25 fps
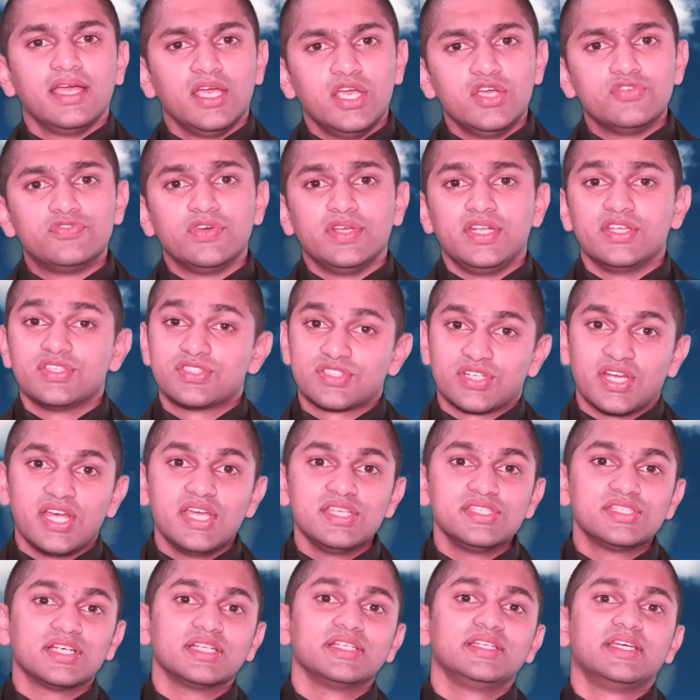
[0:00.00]
if any
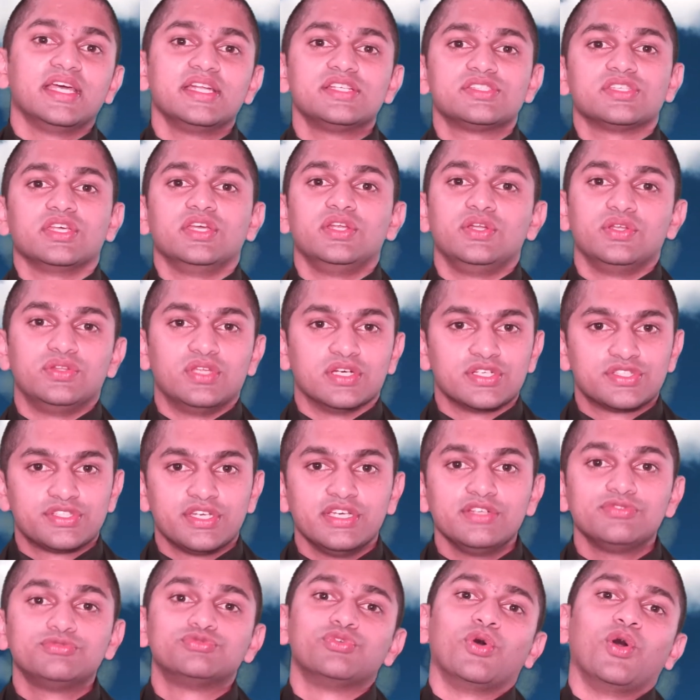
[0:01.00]
stranger gets into the
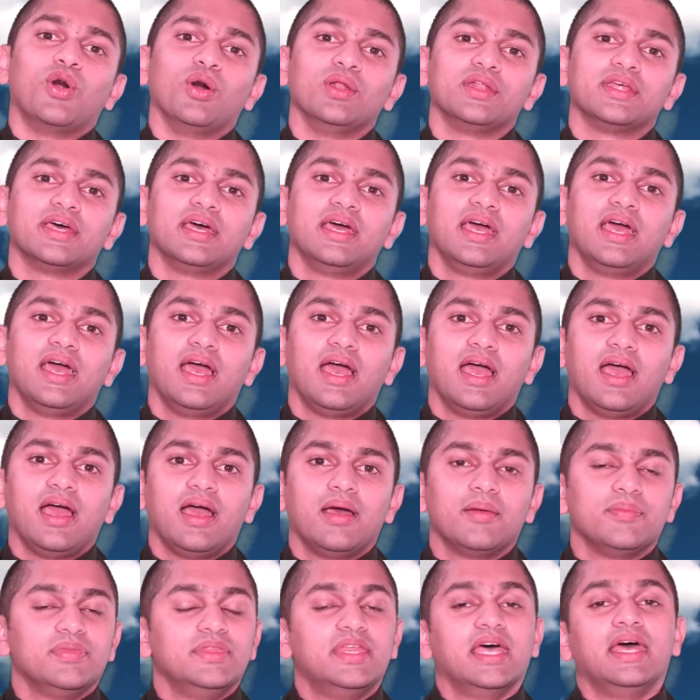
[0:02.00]
sheepfold,
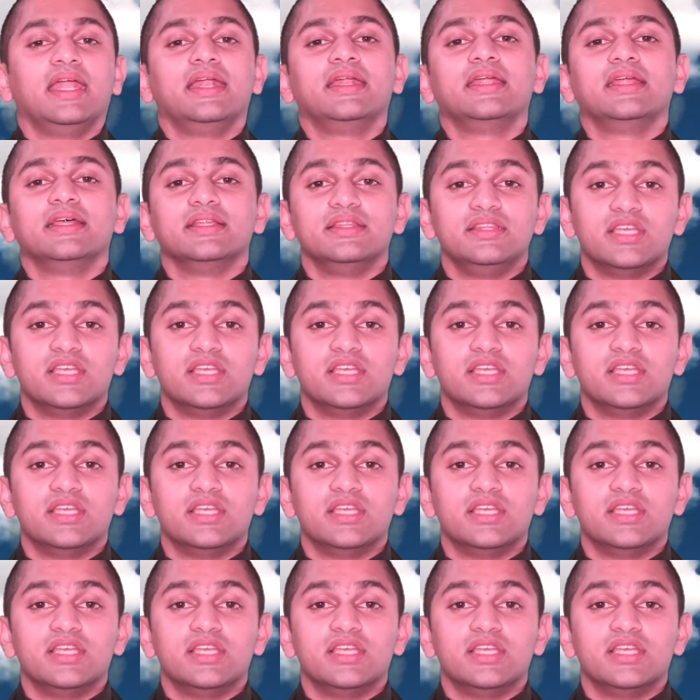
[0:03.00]
then